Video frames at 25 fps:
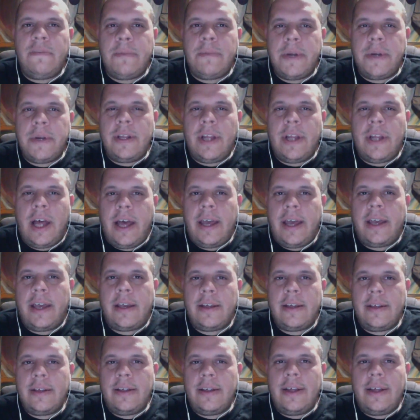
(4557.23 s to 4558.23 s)
but
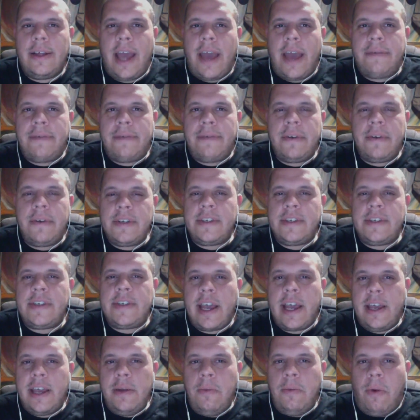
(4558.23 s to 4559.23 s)
like after a
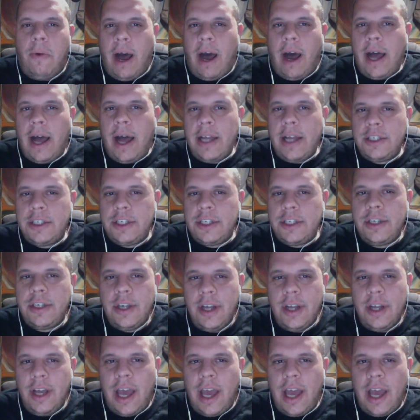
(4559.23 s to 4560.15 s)
second watch